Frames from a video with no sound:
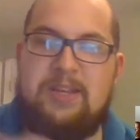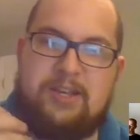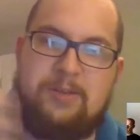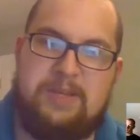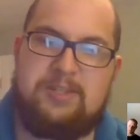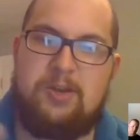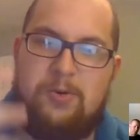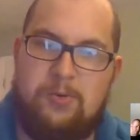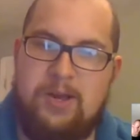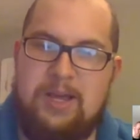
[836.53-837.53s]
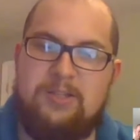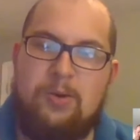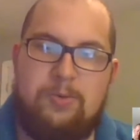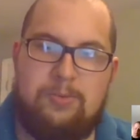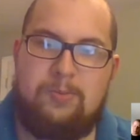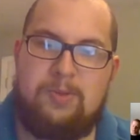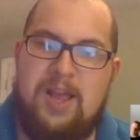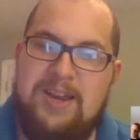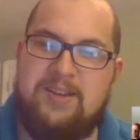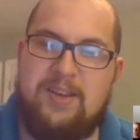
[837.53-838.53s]
In fact, it could be so
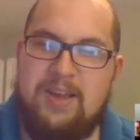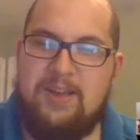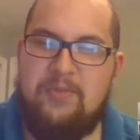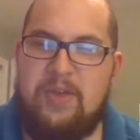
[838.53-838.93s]
light